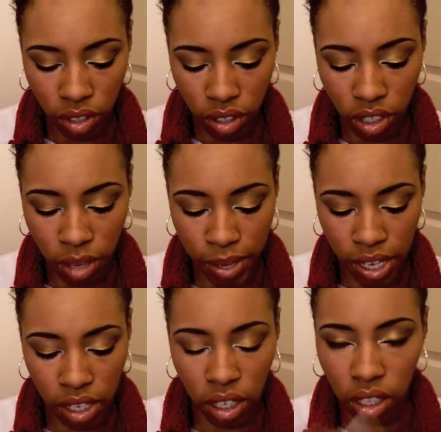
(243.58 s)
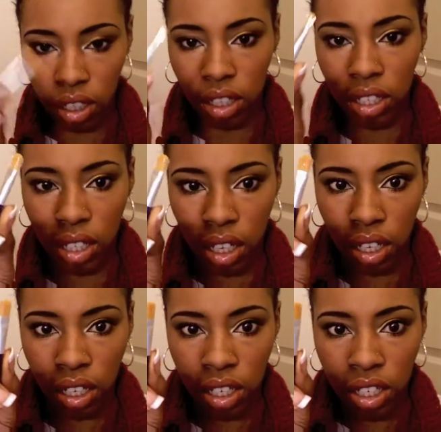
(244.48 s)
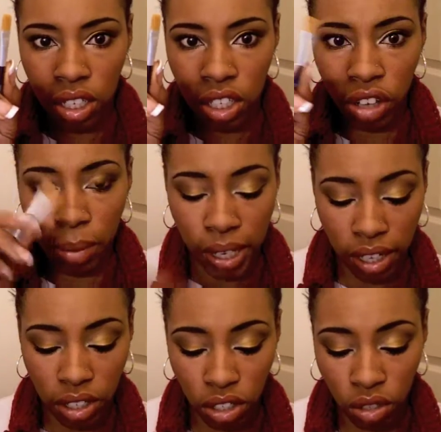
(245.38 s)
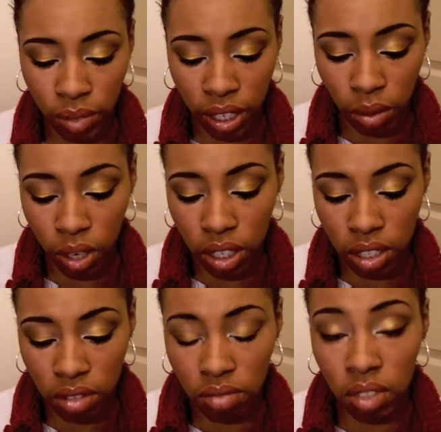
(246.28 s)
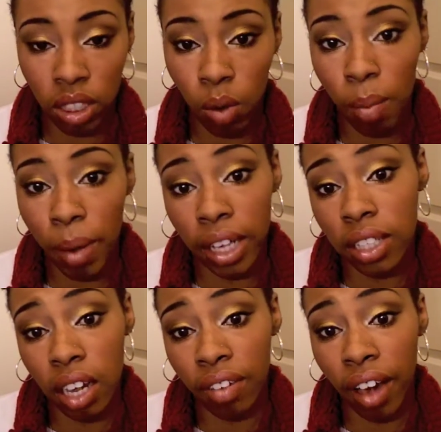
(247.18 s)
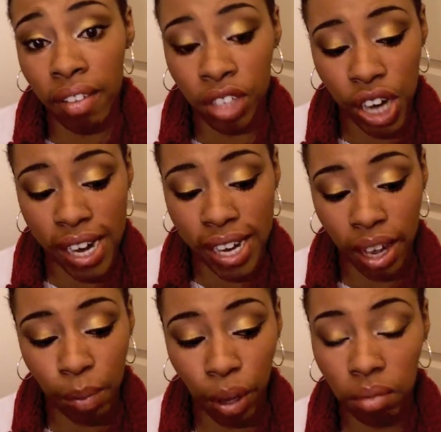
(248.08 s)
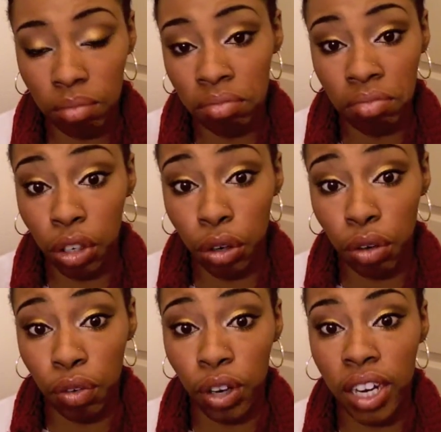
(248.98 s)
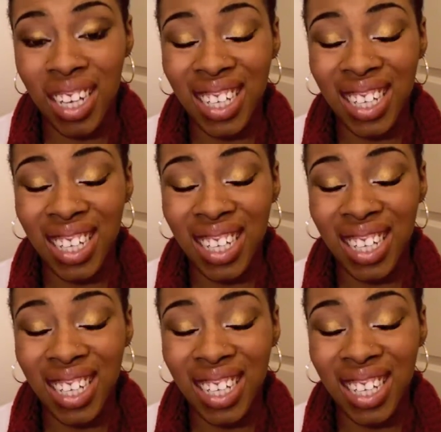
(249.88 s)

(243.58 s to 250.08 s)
So this thing. So I assume that it works really well by itself. I haven't tried it yet, but go for it.